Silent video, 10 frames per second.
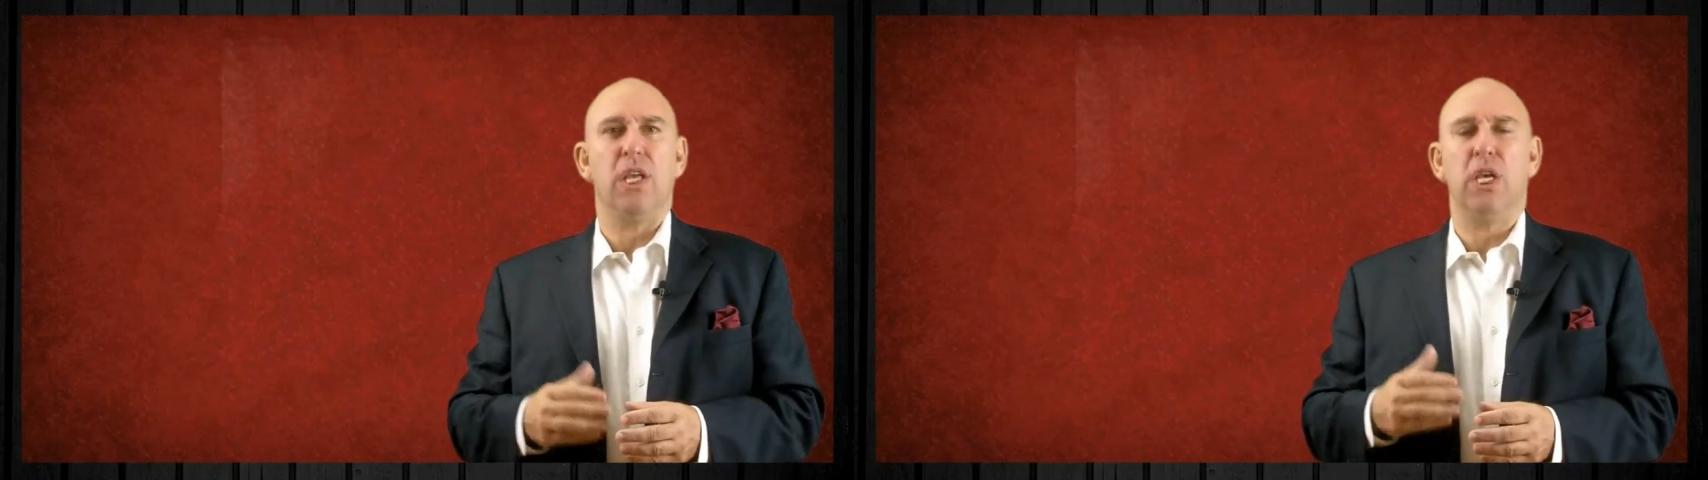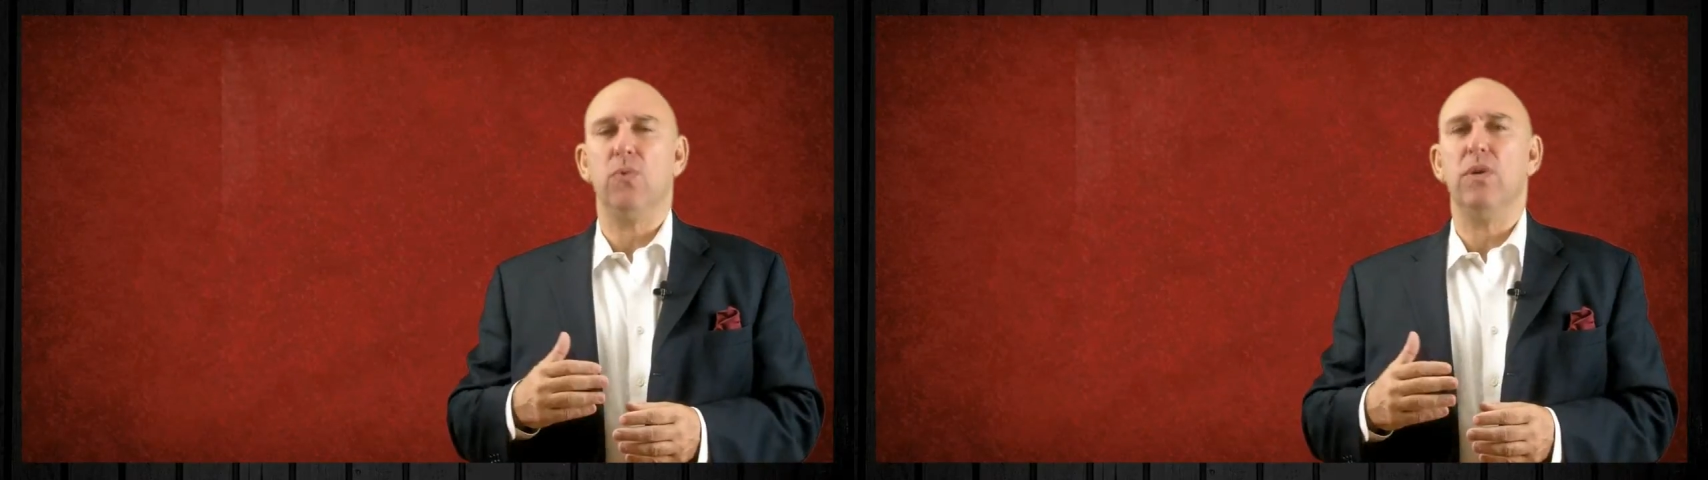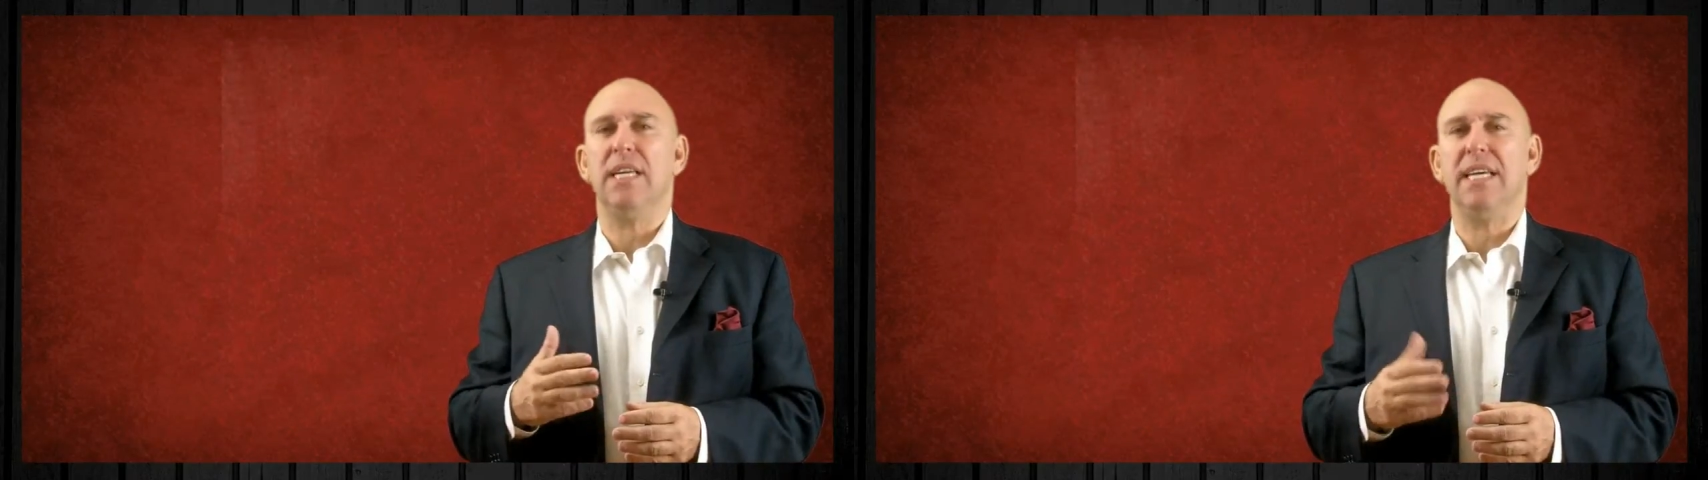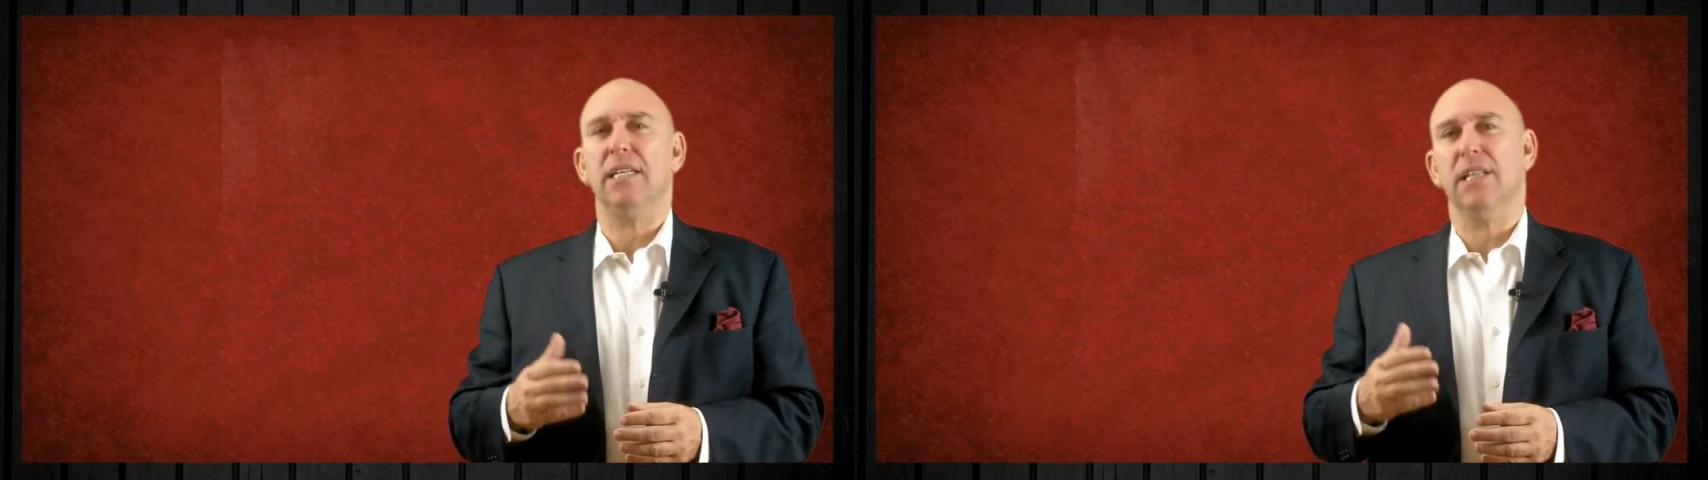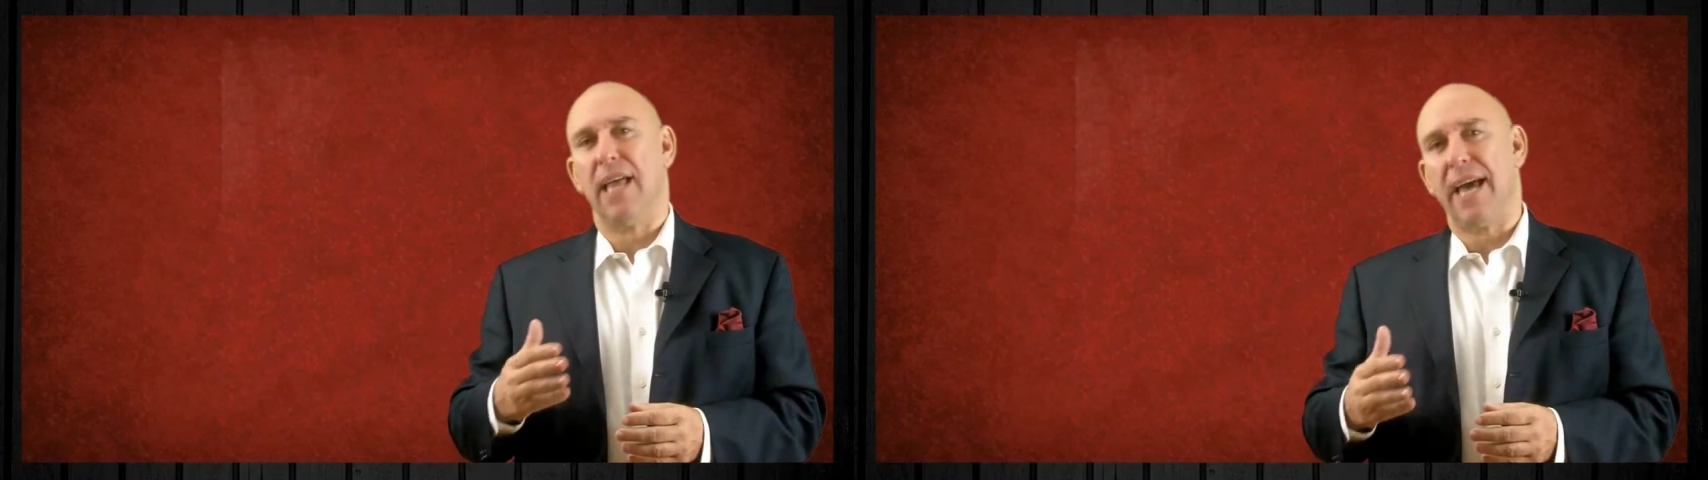you would need
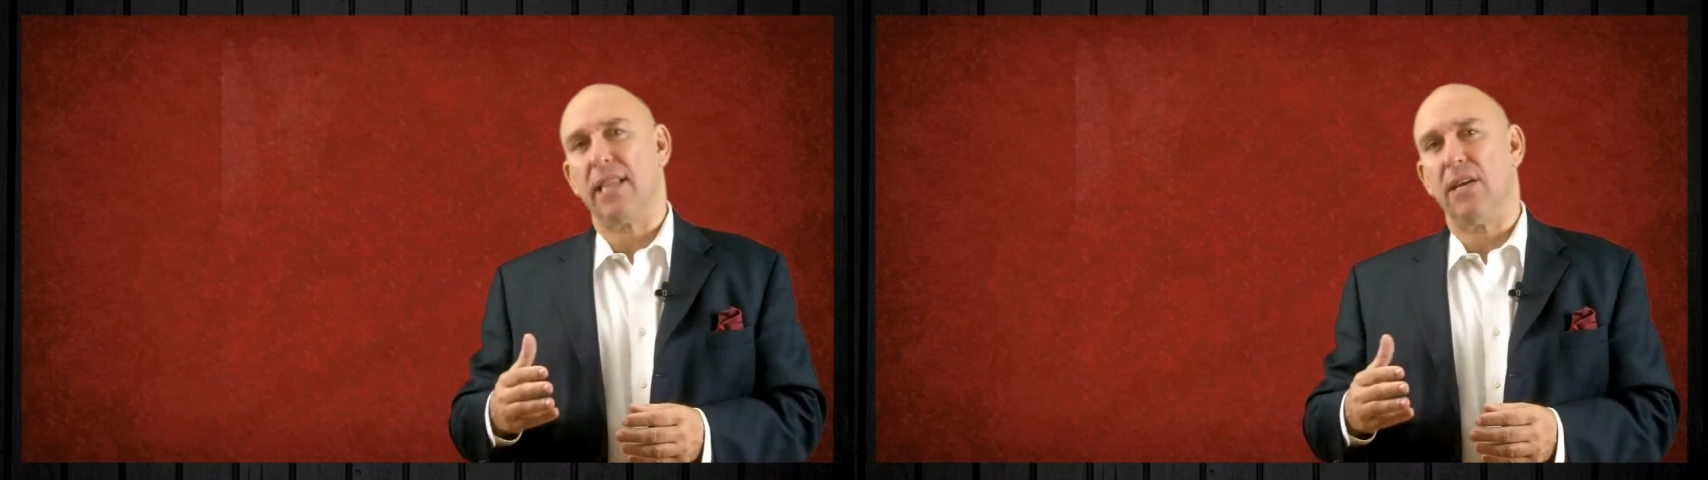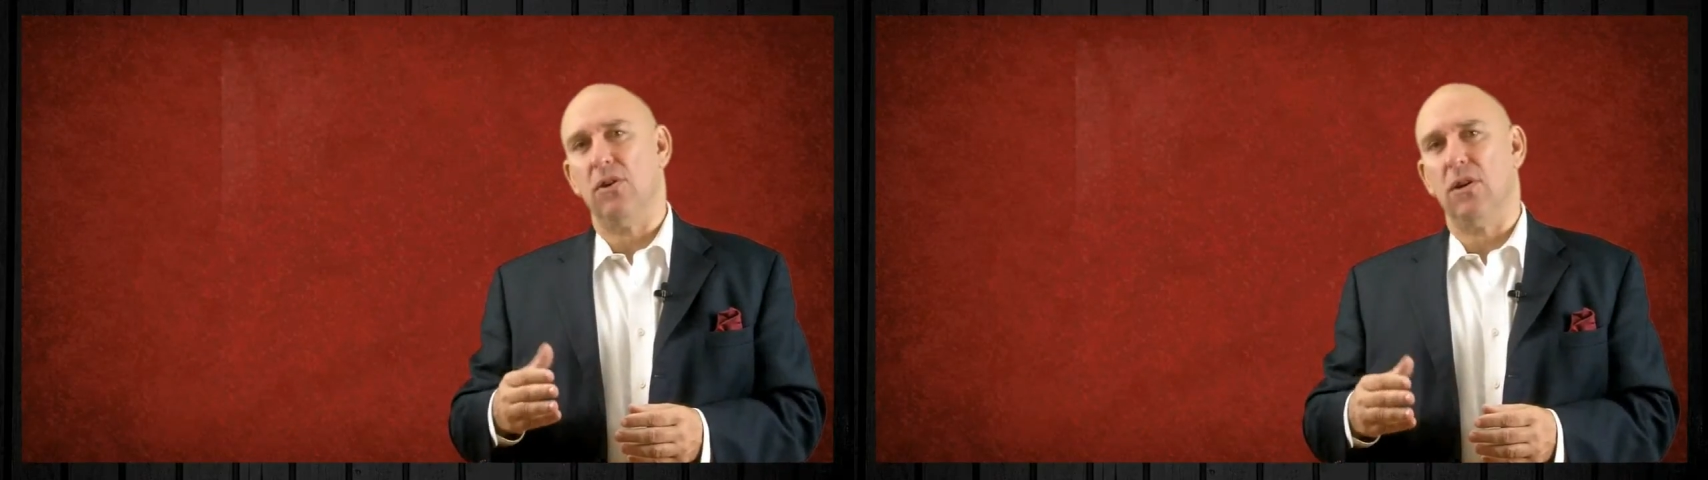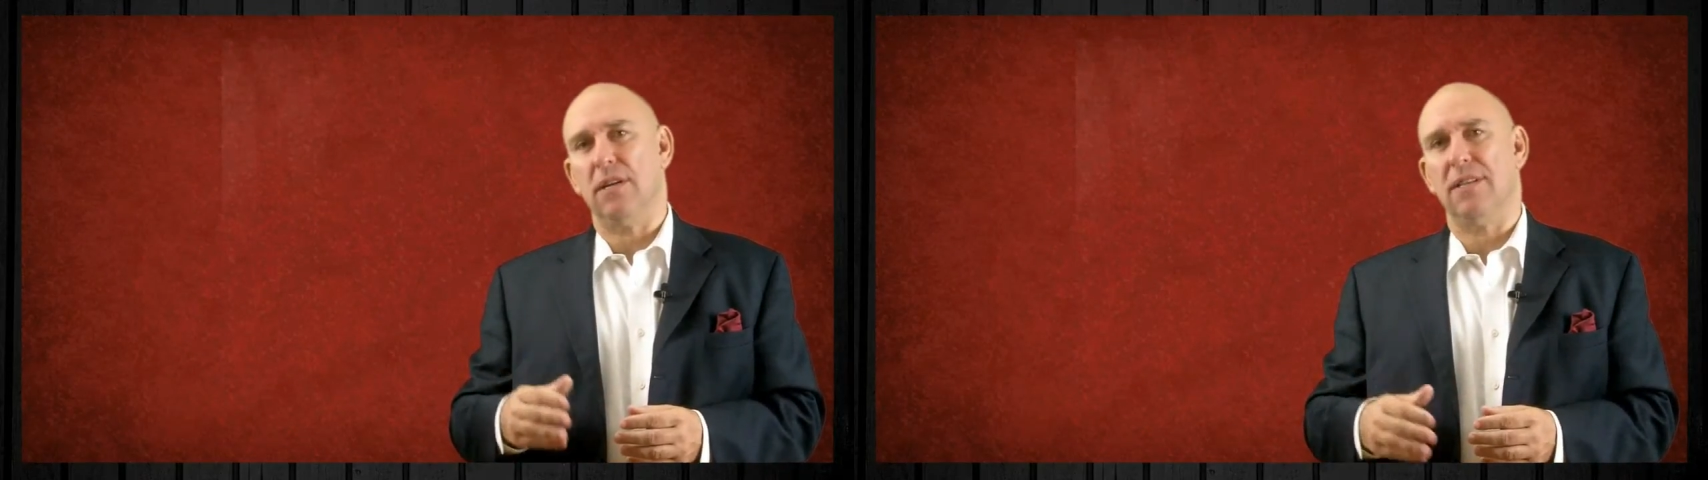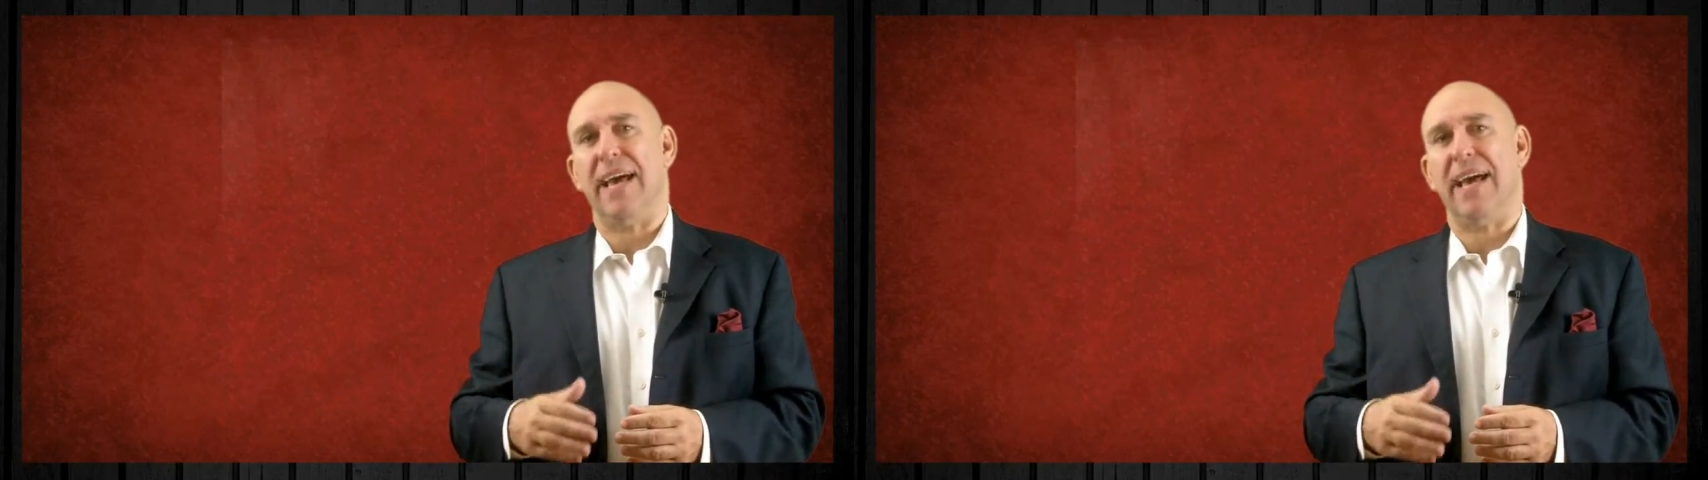a likelihood